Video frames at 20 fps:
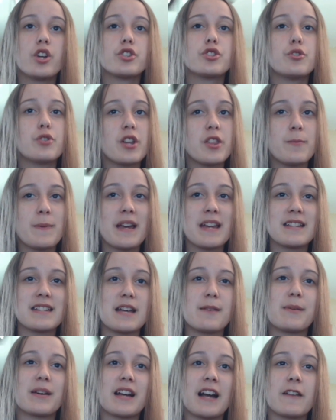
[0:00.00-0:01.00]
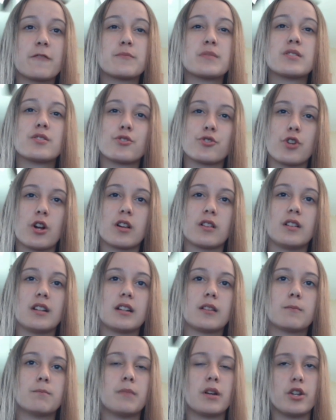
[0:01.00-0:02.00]
Due to the pandemic, I've been struggling,
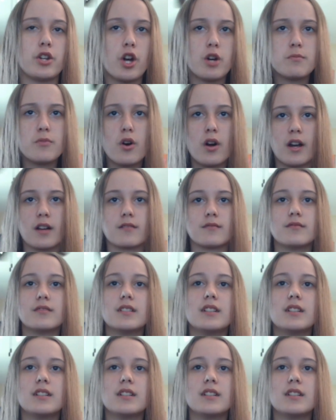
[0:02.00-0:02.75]
but no more!